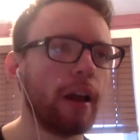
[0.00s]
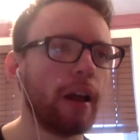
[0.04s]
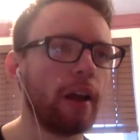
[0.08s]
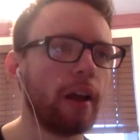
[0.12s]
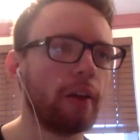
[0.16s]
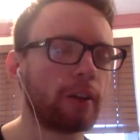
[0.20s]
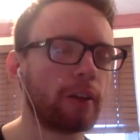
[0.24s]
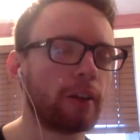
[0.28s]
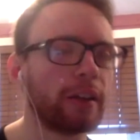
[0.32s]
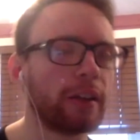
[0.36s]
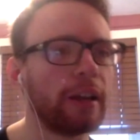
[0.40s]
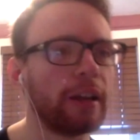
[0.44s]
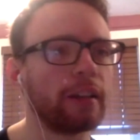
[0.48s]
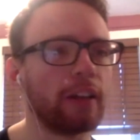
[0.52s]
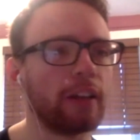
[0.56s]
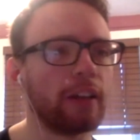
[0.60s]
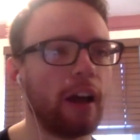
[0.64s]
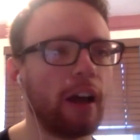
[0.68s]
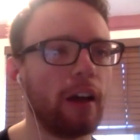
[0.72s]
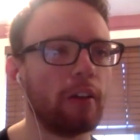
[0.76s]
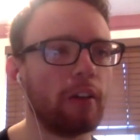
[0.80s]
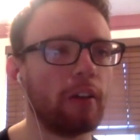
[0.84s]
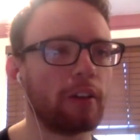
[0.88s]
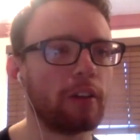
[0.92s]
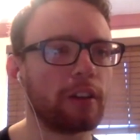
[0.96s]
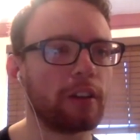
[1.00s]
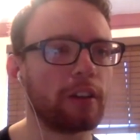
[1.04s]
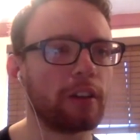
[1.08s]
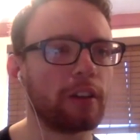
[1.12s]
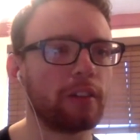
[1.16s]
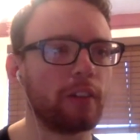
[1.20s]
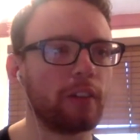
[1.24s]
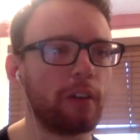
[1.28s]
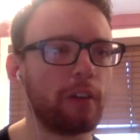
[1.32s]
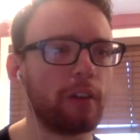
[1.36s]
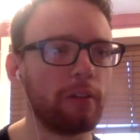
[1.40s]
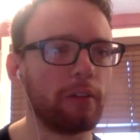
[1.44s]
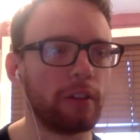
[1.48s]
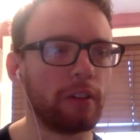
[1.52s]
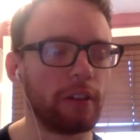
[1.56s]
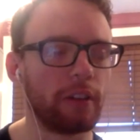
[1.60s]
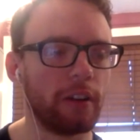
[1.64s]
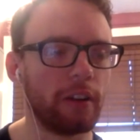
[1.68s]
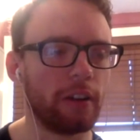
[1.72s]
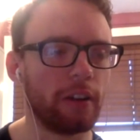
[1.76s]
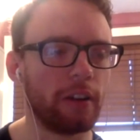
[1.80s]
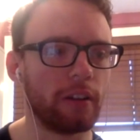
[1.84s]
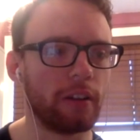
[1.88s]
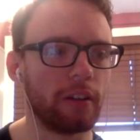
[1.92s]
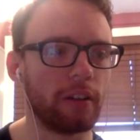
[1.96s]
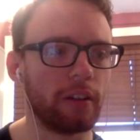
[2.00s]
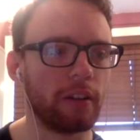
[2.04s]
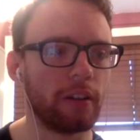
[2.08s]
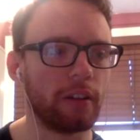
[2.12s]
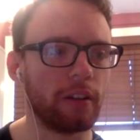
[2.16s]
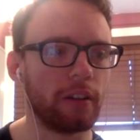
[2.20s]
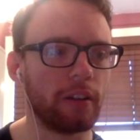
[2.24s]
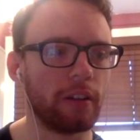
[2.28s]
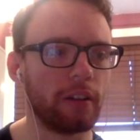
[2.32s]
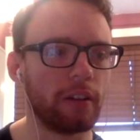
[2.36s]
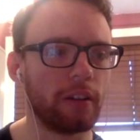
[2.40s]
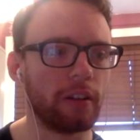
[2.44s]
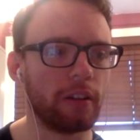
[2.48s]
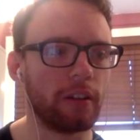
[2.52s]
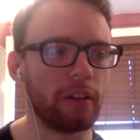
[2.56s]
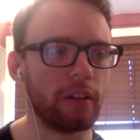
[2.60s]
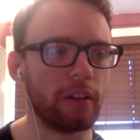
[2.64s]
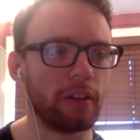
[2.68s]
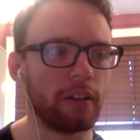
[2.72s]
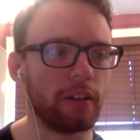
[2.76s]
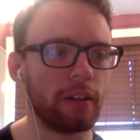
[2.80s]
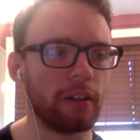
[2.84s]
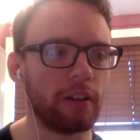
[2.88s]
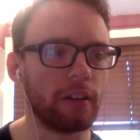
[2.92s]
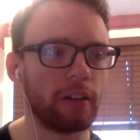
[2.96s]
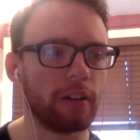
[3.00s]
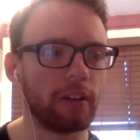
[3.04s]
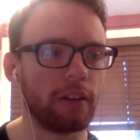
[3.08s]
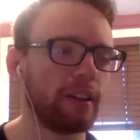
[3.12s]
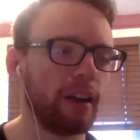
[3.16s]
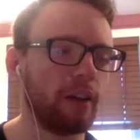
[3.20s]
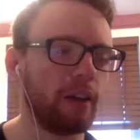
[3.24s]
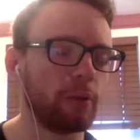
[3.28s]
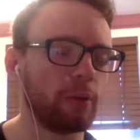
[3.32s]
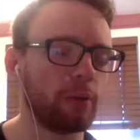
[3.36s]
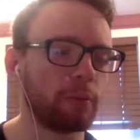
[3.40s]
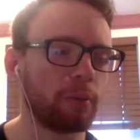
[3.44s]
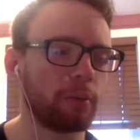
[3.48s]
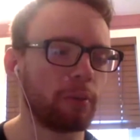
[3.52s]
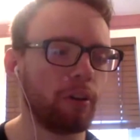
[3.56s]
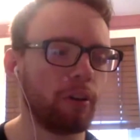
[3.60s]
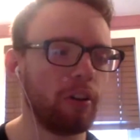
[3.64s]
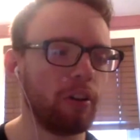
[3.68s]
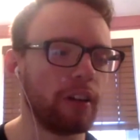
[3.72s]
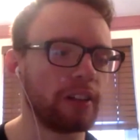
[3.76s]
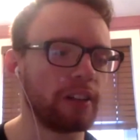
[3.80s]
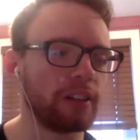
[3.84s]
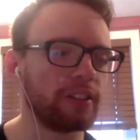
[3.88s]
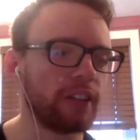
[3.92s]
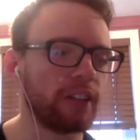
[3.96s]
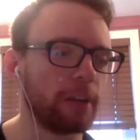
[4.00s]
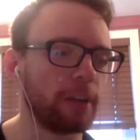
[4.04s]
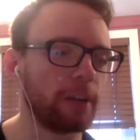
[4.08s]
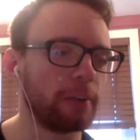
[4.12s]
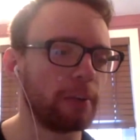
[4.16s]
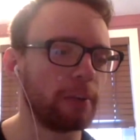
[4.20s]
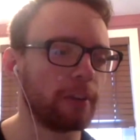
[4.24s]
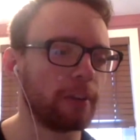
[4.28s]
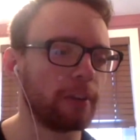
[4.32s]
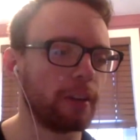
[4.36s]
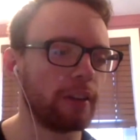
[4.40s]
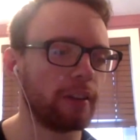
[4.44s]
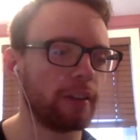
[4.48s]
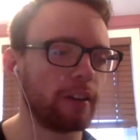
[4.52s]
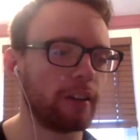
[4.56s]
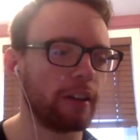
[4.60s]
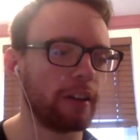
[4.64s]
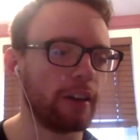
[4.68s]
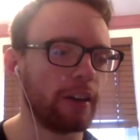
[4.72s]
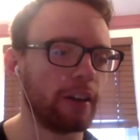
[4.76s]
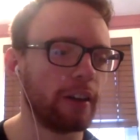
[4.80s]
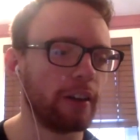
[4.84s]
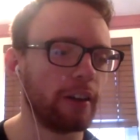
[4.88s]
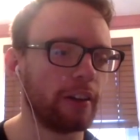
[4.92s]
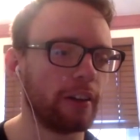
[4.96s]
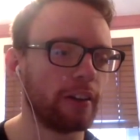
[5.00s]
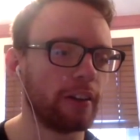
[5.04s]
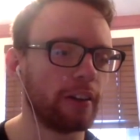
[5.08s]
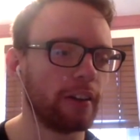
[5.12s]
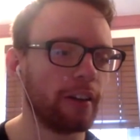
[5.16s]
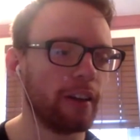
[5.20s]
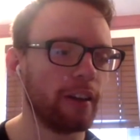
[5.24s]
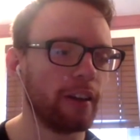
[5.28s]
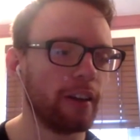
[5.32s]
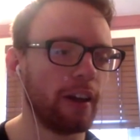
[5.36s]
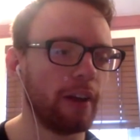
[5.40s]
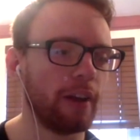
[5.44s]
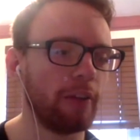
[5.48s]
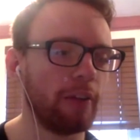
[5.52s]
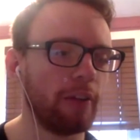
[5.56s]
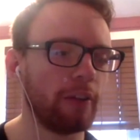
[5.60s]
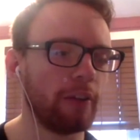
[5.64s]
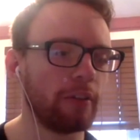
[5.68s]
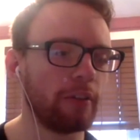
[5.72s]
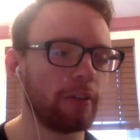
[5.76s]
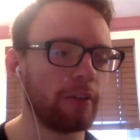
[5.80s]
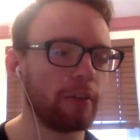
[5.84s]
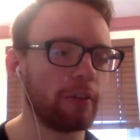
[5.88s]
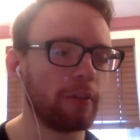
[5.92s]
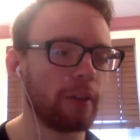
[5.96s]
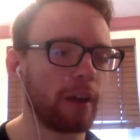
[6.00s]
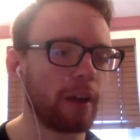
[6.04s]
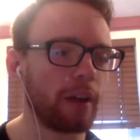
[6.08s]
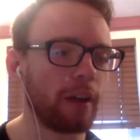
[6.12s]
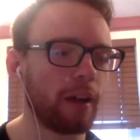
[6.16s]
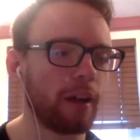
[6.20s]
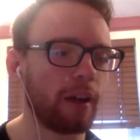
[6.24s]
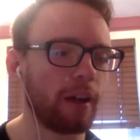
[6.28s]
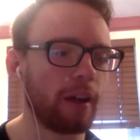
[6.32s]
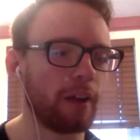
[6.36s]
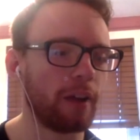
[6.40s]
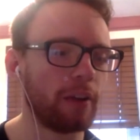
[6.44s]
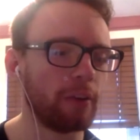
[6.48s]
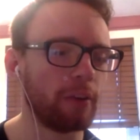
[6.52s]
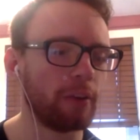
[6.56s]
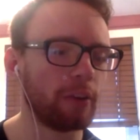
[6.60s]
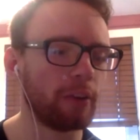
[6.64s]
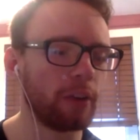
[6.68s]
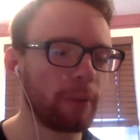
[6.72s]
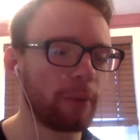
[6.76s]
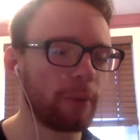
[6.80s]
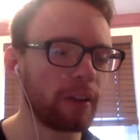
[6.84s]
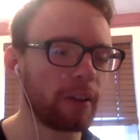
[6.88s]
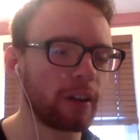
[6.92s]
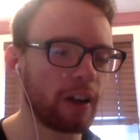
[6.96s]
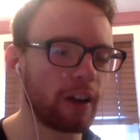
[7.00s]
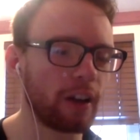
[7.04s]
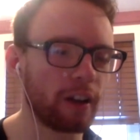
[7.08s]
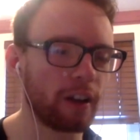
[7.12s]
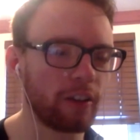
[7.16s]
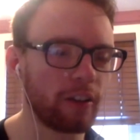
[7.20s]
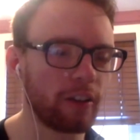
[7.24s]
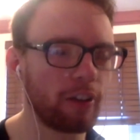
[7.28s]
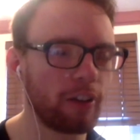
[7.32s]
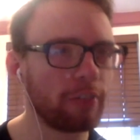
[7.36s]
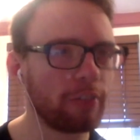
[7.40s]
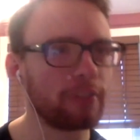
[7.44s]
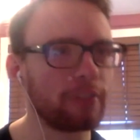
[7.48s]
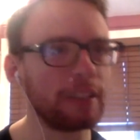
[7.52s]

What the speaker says: with taking that out of the equation, I think, I would probably accept it. Would I bite your hand off?